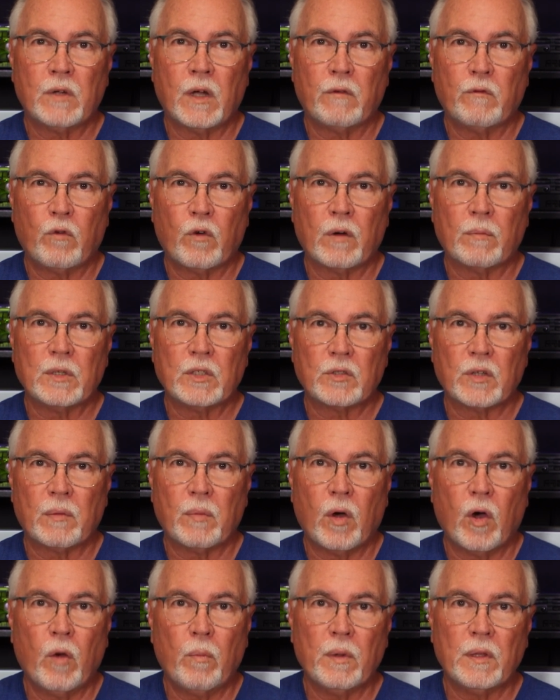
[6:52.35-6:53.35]
for me. So I'm
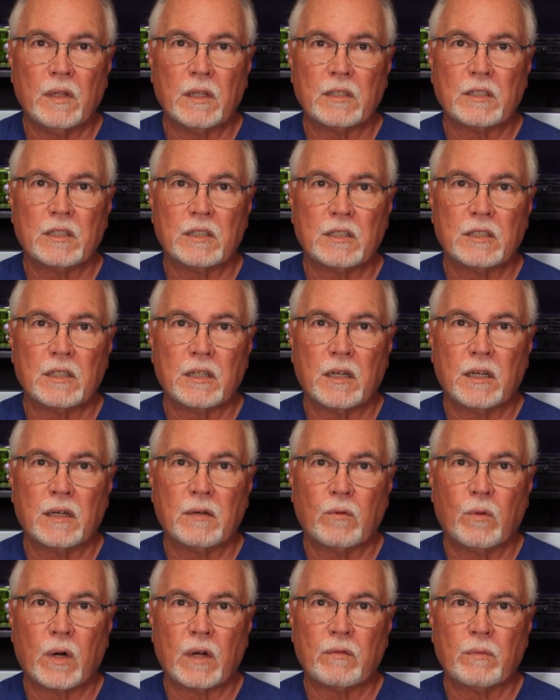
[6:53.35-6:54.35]
hoping this is
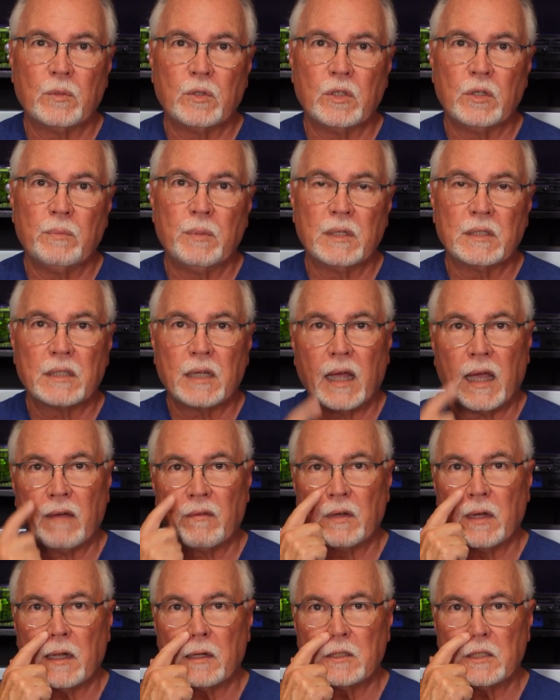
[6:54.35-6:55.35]
one of them too, because I
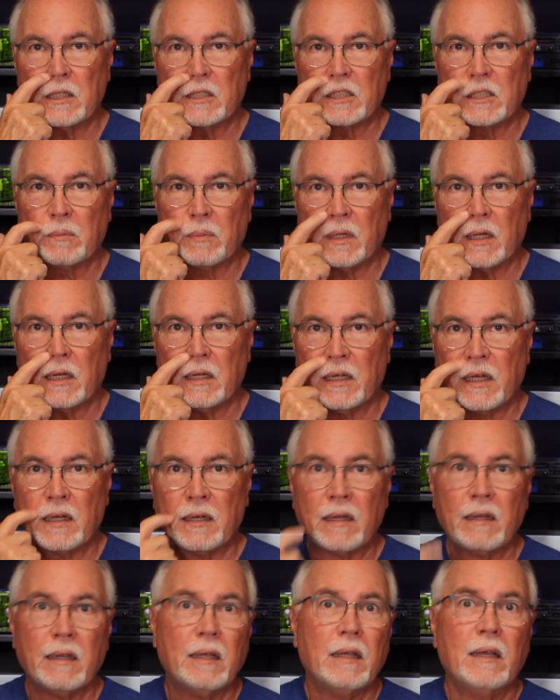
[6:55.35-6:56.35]
haven't had a chance to play it
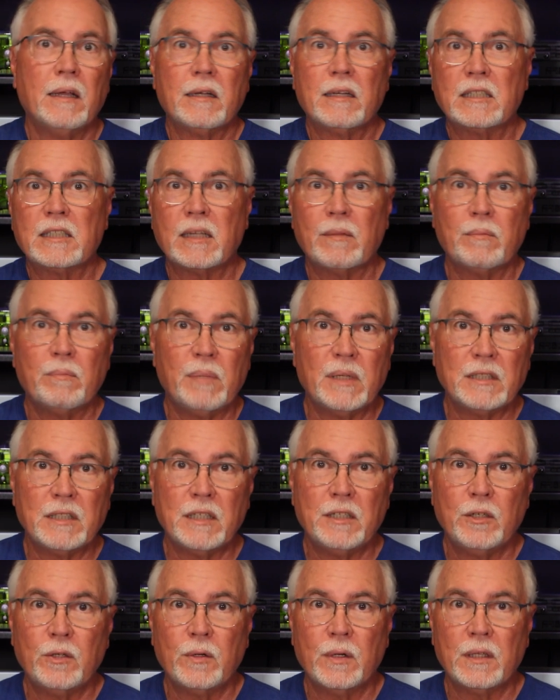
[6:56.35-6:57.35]
yet because I'm
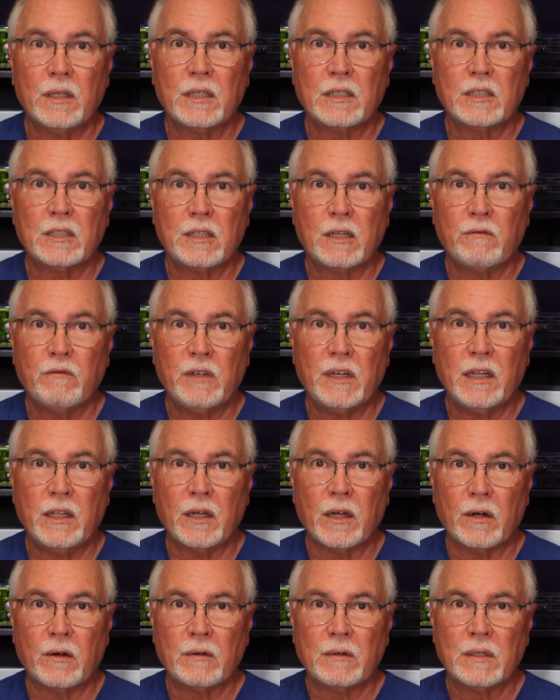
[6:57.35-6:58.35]
busy doing this
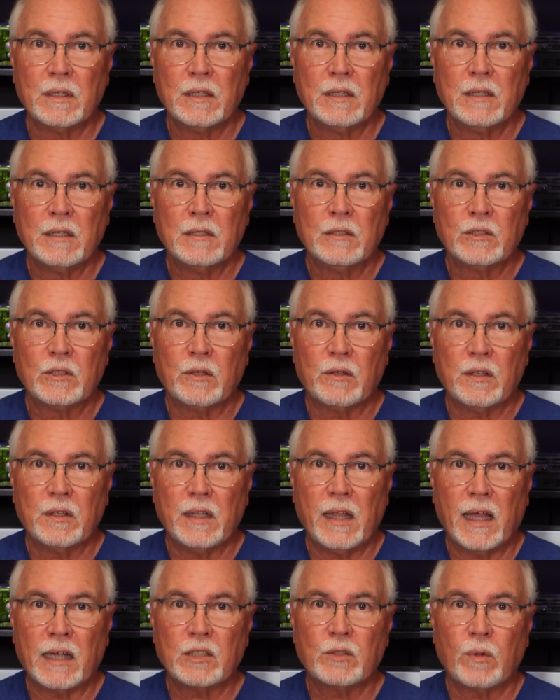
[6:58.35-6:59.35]
video. So
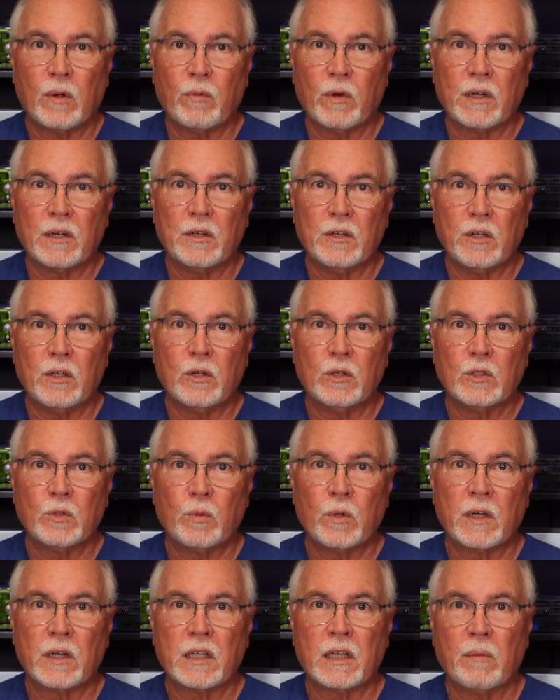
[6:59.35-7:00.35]
next what we're going to do is
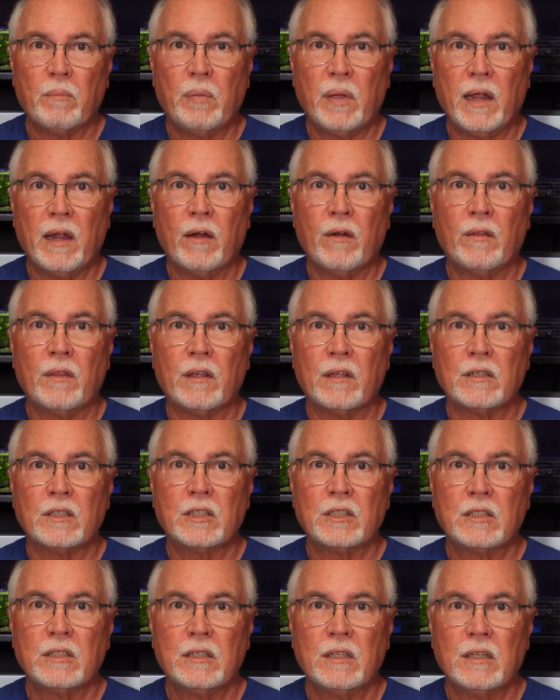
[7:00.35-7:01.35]
we're going to compare
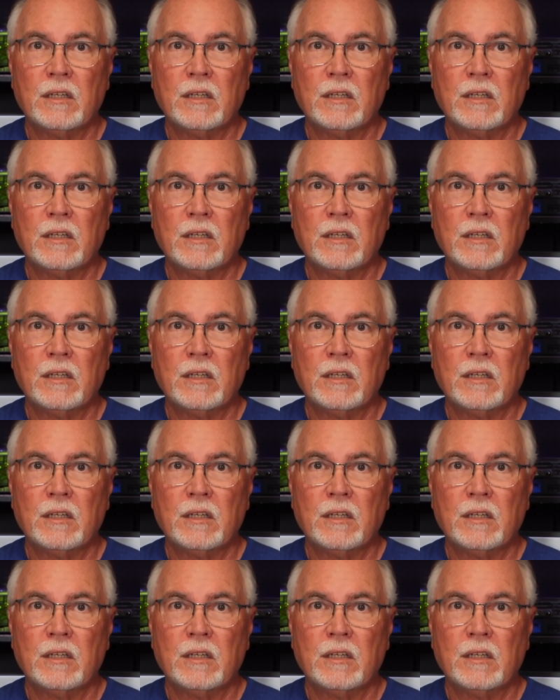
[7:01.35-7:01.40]
this